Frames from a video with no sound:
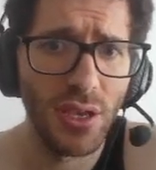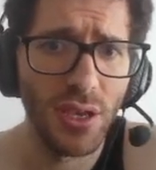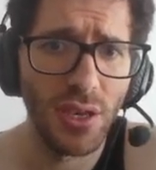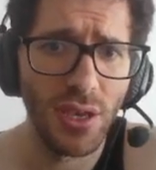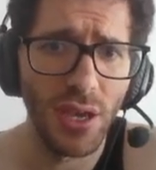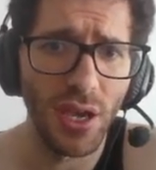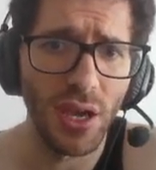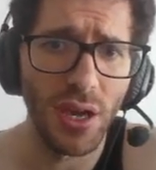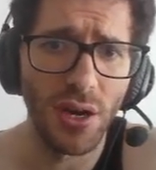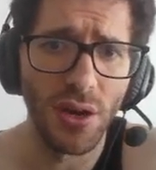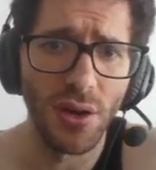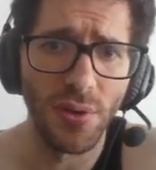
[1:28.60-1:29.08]

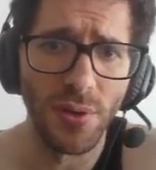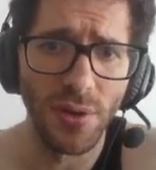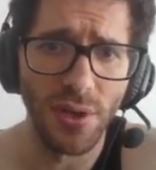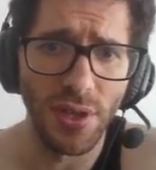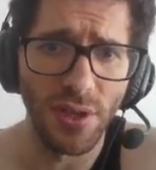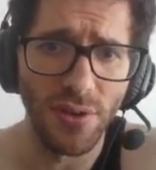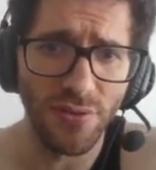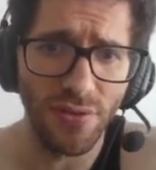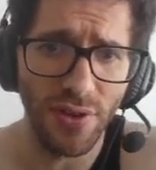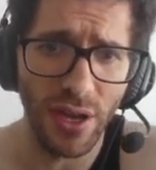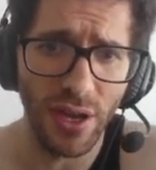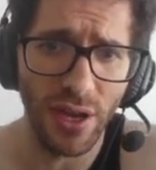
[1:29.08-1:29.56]
Now
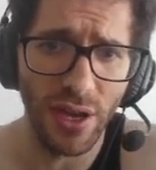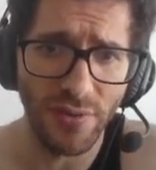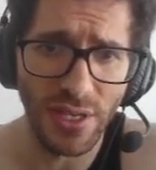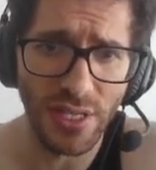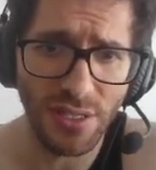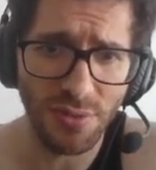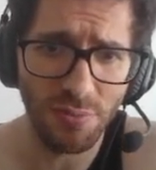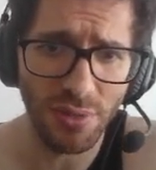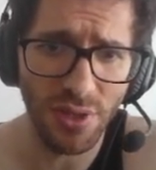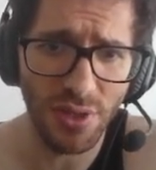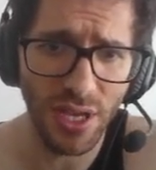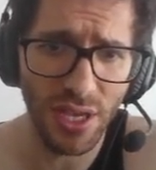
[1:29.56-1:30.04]
e5
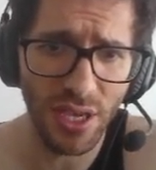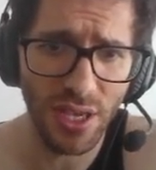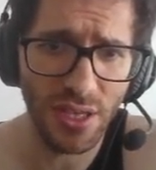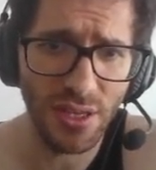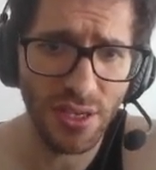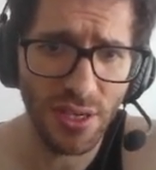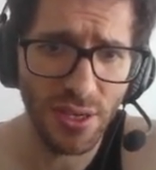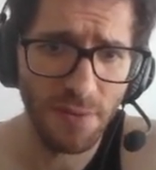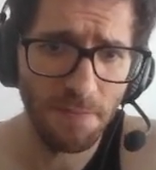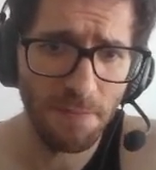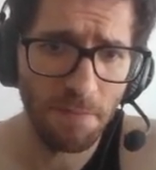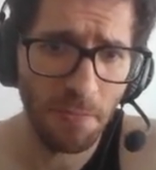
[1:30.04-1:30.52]
gets played,
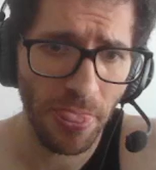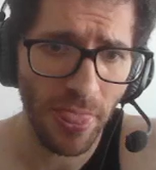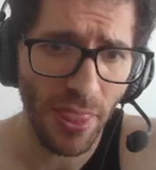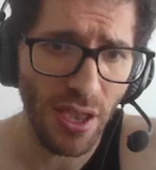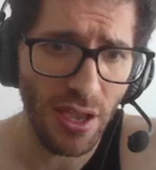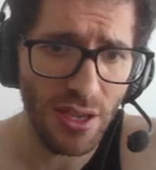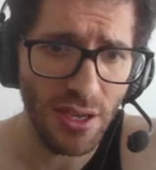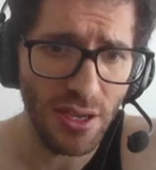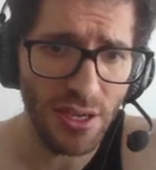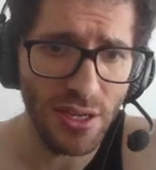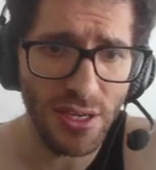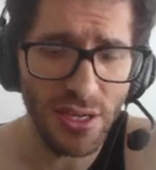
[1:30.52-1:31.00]

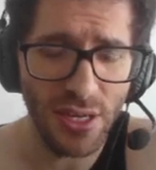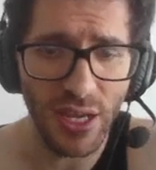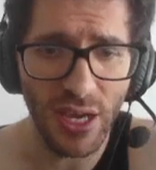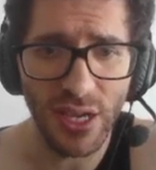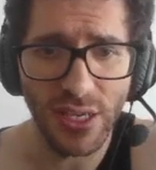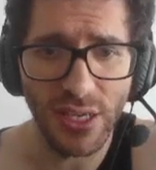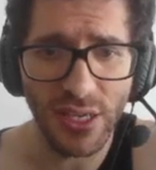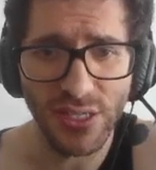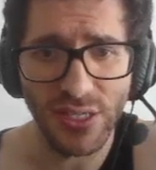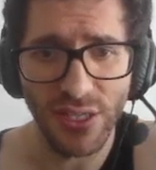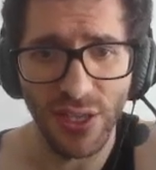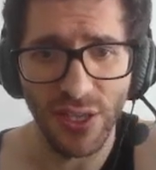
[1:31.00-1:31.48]

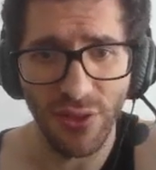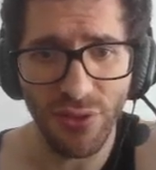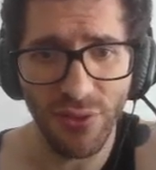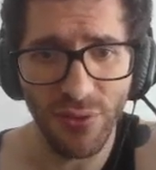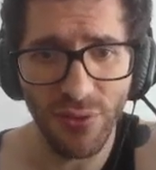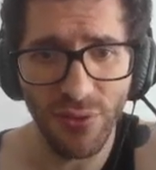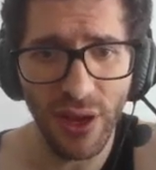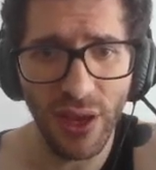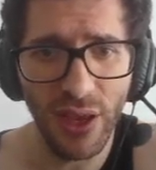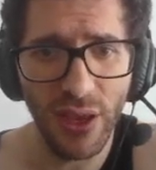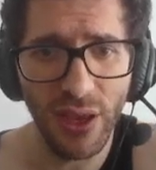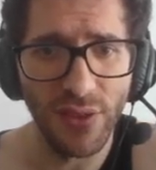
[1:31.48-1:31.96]
knight
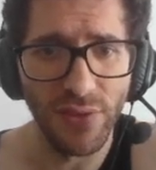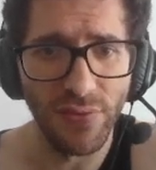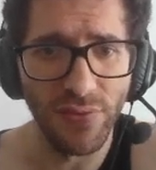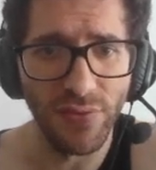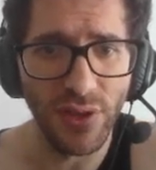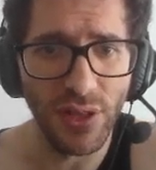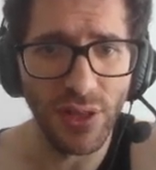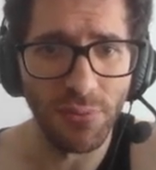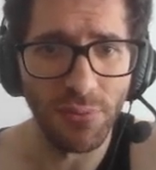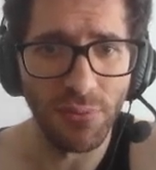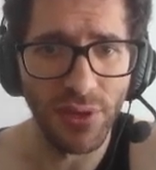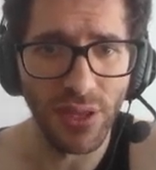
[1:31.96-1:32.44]
c3,
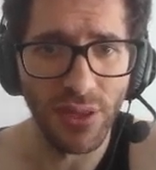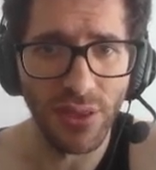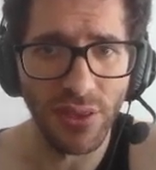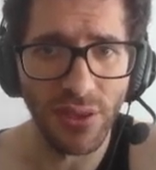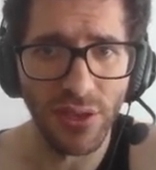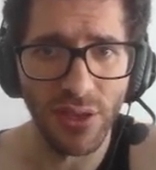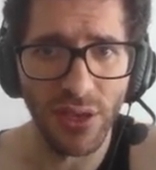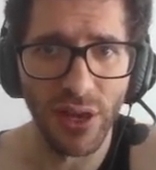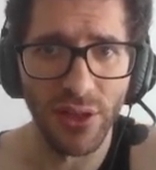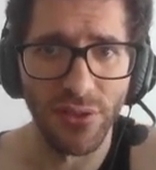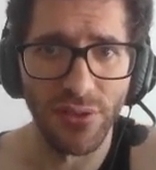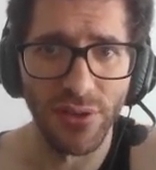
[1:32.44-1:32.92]
developing
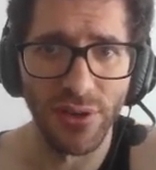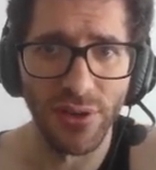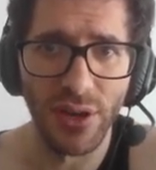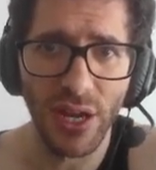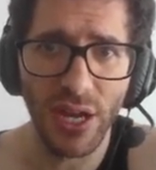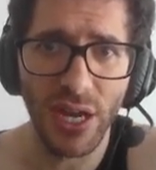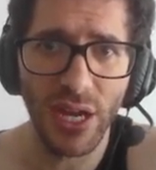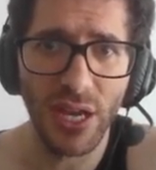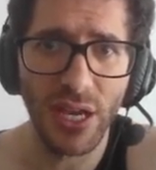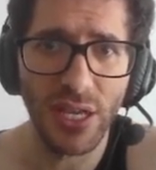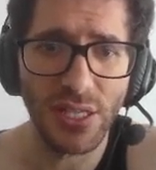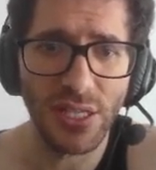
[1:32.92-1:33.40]
the other
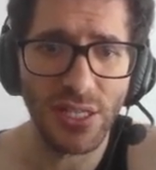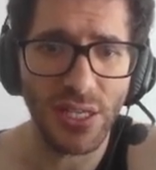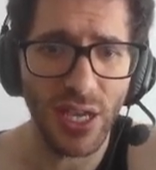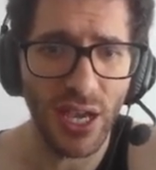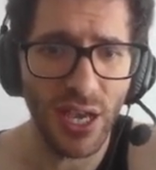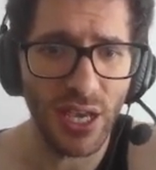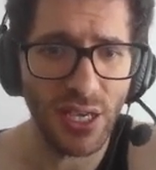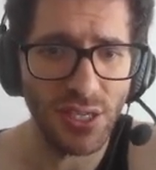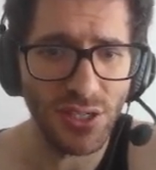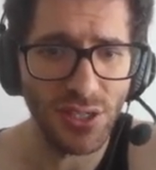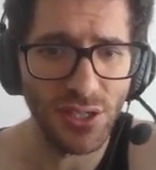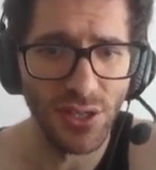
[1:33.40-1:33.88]
knight,
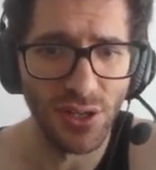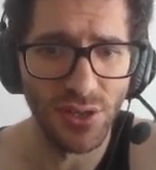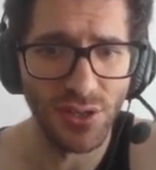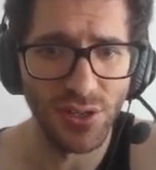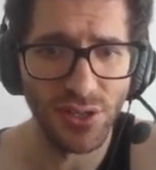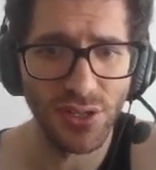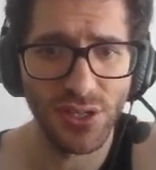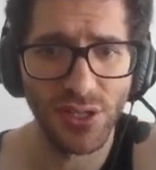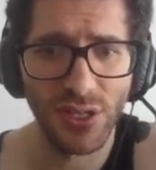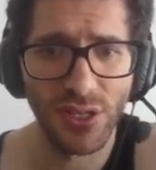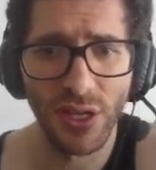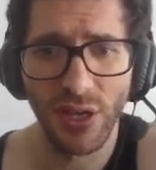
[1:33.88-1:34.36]

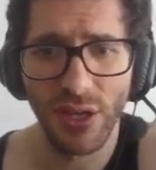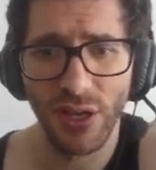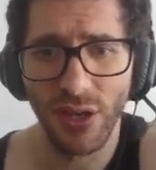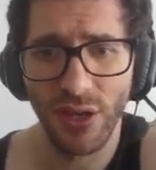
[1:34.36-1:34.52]
castles,